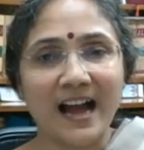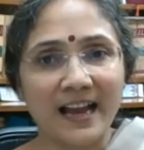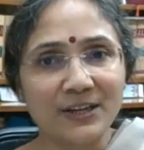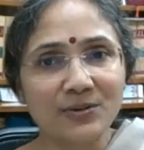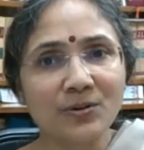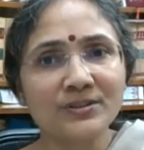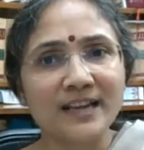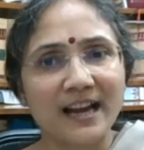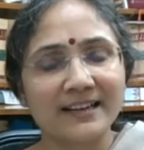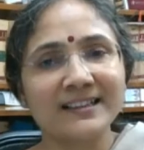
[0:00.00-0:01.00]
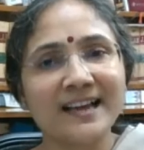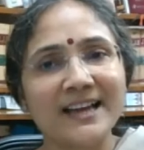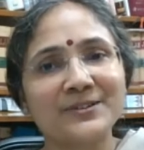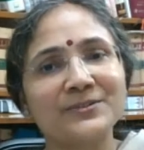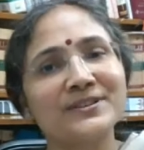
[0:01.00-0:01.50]
Jharkhand
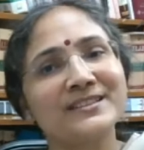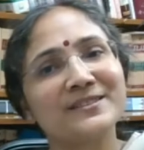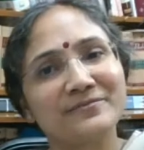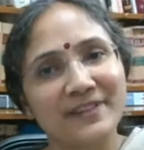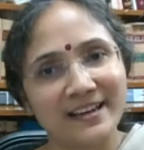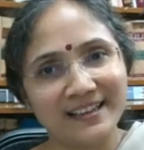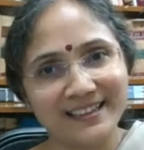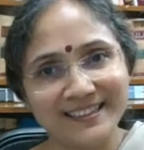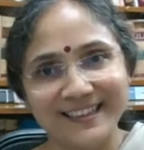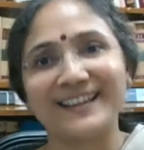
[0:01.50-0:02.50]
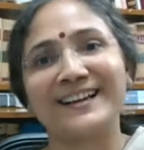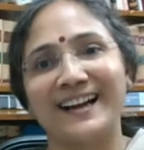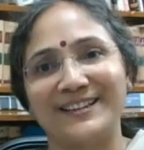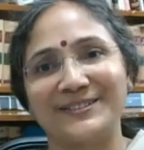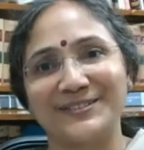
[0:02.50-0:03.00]
High Court is a very young
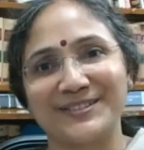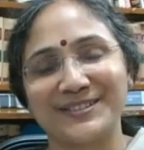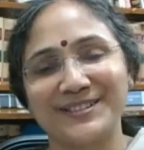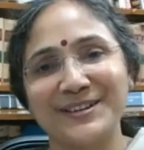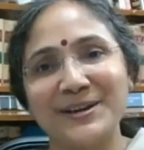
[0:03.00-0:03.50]
High Court.